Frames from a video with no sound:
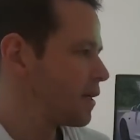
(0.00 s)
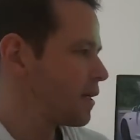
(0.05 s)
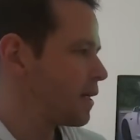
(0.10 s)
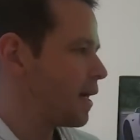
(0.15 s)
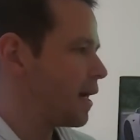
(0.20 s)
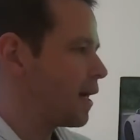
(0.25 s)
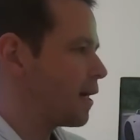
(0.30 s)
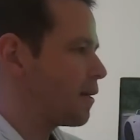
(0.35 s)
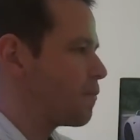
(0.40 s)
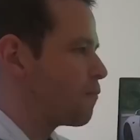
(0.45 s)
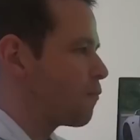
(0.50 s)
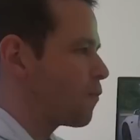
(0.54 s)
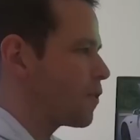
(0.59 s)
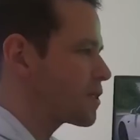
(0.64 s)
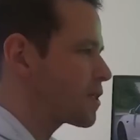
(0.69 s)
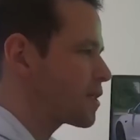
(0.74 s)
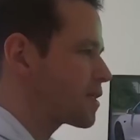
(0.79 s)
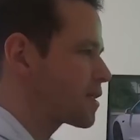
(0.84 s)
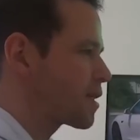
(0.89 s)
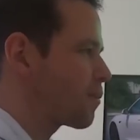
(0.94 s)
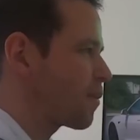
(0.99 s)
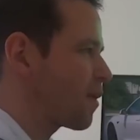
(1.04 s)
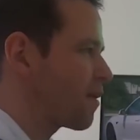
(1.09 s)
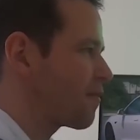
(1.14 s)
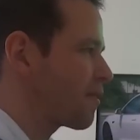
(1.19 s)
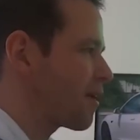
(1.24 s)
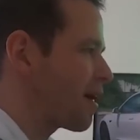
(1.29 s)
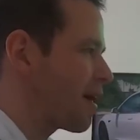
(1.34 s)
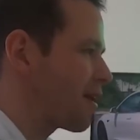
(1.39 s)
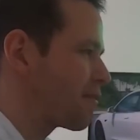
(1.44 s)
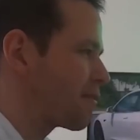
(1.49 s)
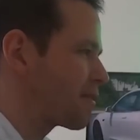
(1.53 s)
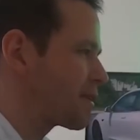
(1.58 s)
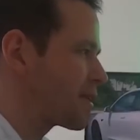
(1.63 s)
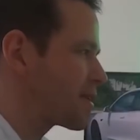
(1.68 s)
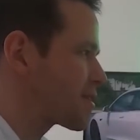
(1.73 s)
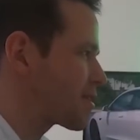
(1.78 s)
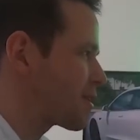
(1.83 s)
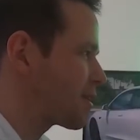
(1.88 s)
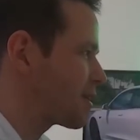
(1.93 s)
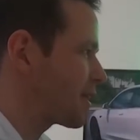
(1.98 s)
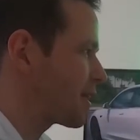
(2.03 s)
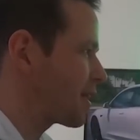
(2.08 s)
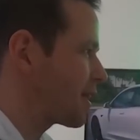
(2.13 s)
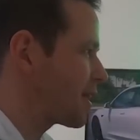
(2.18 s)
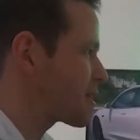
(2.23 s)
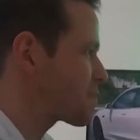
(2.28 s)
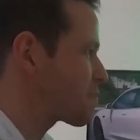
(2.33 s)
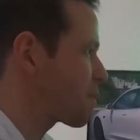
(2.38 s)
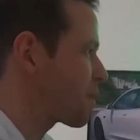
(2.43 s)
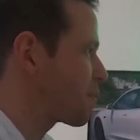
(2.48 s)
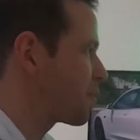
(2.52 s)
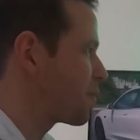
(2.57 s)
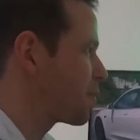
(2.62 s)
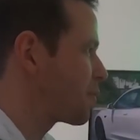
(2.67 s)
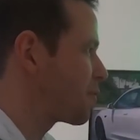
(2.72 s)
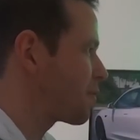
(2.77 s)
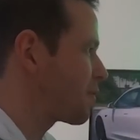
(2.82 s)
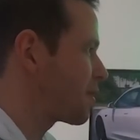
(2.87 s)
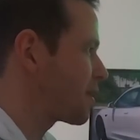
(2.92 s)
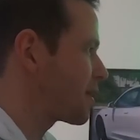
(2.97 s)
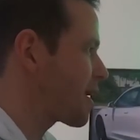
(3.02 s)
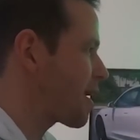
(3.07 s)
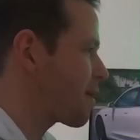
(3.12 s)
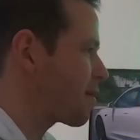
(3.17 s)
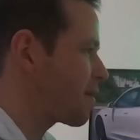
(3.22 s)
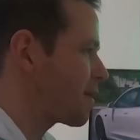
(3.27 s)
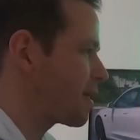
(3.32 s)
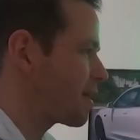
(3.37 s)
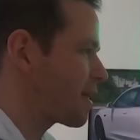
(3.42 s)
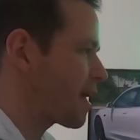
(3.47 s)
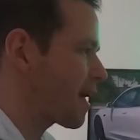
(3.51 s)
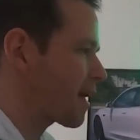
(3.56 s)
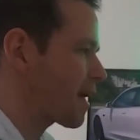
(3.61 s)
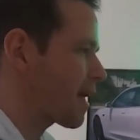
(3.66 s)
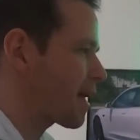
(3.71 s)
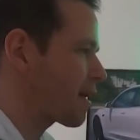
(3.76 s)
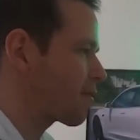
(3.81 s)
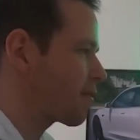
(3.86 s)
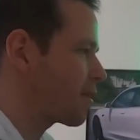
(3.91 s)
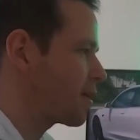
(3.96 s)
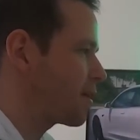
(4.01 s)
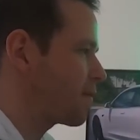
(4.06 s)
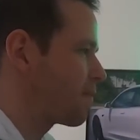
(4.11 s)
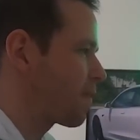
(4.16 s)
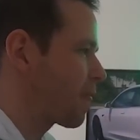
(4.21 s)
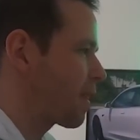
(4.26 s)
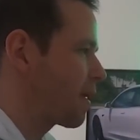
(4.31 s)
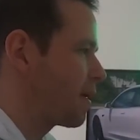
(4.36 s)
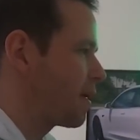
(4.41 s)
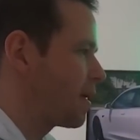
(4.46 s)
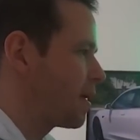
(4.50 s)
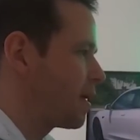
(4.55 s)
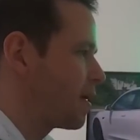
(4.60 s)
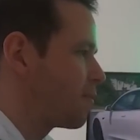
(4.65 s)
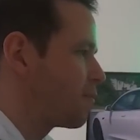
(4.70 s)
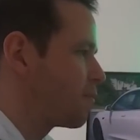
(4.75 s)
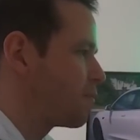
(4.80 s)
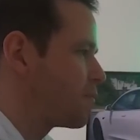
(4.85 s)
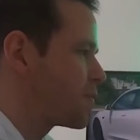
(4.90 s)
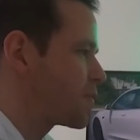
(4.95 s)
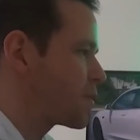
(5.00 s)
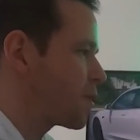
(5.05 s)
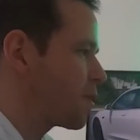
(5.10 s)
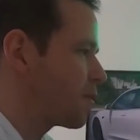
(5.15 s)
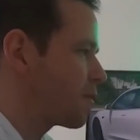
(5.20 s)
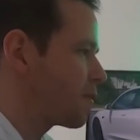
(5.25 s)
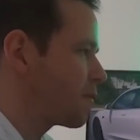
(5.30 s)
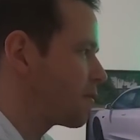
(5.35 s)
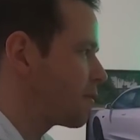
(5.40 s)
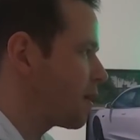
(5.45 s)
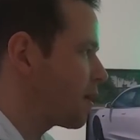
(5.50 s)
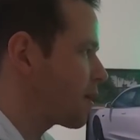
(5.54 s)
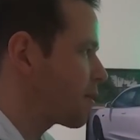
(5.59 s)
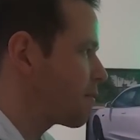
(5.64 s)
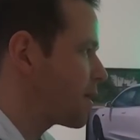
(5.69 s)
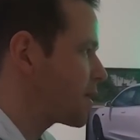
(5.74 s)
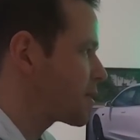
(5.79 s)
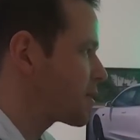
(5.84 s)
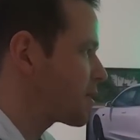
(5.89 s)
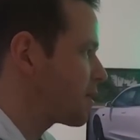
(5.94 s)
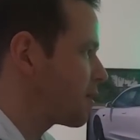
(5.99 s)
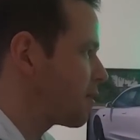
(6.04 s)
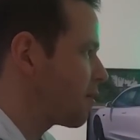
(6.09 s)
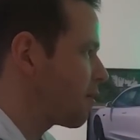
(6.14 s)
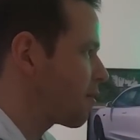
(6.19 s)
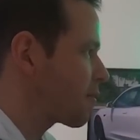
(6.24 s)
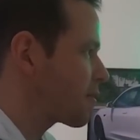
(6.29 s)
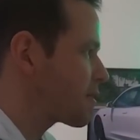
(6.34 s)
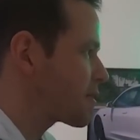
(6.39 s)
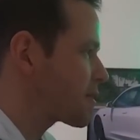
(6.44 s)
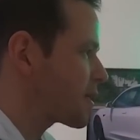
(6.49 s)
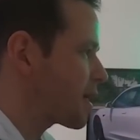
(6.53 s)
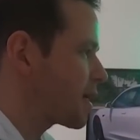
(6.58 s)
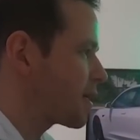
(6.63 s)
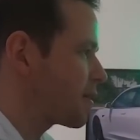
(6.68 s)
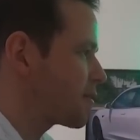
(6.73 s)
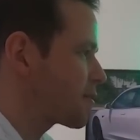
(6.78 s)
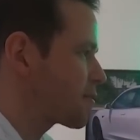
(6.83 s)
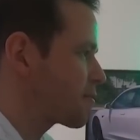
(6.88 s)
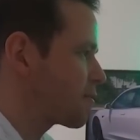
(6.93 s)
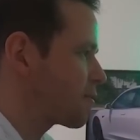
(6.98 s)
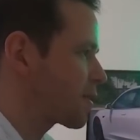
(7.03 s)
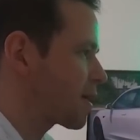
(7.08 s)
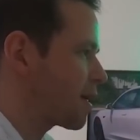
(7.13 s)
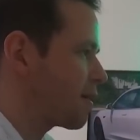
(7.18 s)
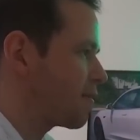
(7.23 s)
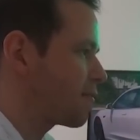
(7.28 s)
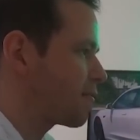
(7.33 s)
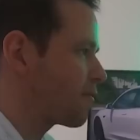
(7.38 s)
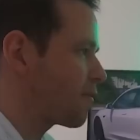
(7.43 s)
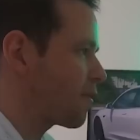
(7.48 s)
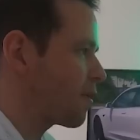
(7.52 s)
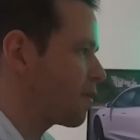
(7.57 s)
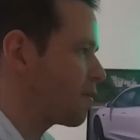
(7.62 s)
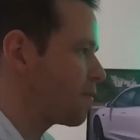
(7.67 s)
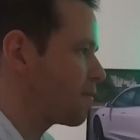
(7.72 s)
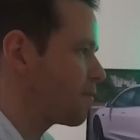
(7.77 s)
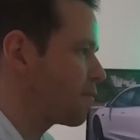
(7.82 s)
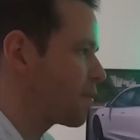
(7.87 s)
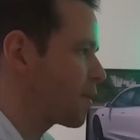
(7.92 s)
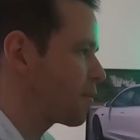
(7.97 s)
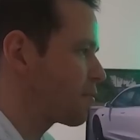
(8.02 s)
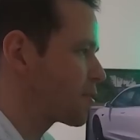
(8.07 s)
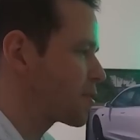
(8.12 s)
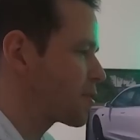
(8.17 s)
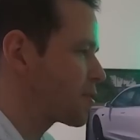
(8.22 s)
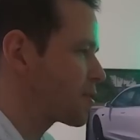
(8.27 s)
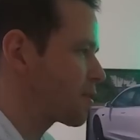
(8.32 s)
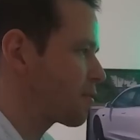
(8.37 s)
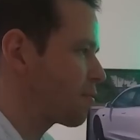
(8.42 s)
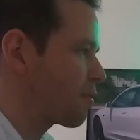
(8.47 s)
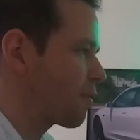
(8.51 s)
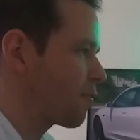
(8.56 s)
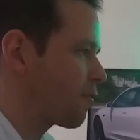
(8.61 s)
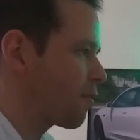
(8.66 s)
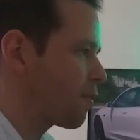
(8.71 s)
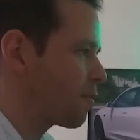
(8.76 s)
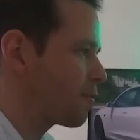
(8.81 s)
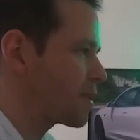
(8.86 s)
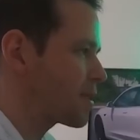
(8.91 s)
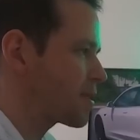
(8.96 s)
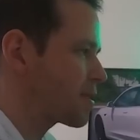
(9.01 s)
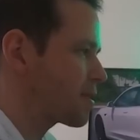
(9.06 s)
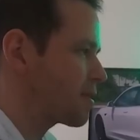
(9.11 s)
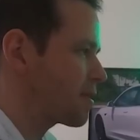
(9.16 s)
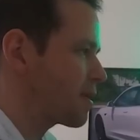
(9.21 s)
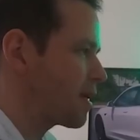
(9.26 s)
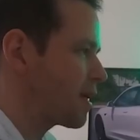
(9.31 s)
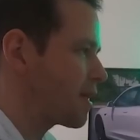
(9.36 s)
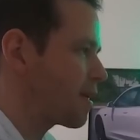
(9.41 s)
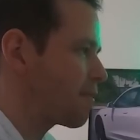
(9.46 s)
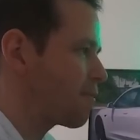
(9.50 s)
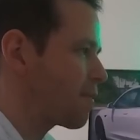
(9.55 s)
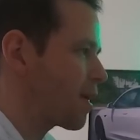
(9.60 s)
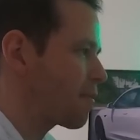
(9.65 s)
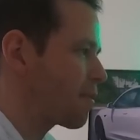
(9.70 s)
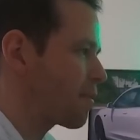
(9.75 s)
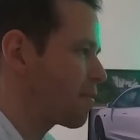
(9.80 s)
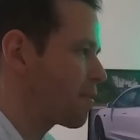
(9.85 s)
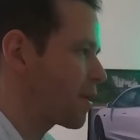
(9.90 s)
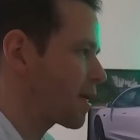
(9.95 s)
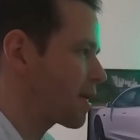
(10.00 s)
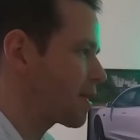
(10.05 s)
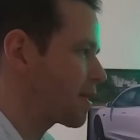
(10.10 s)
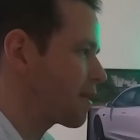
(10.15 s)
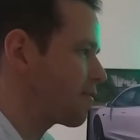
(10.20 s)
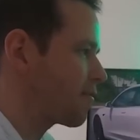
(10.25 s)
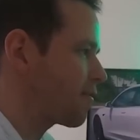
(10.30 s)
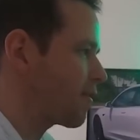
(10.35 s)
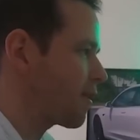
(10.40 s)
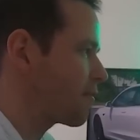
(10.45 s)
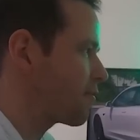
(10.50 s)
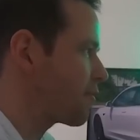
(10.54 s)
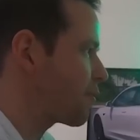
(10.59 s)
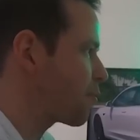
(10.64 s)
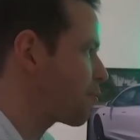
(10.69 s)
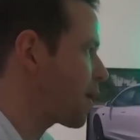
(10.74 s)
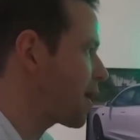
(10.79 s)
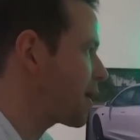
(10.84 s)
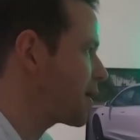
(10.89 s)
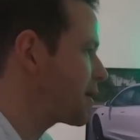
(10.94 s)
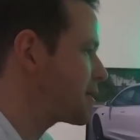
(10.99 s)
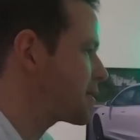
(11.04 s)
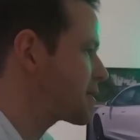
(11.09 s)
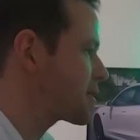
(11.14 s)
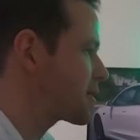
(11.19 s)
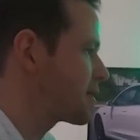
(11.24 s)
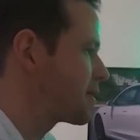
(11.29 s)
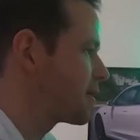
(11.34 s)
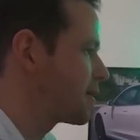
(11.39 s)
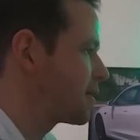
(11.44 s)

Once you tip over 100, there's certainly less people who are in that category. So I'd imagine a lot of the sales will come from people choosing performance and then maybe picking their favorite paint.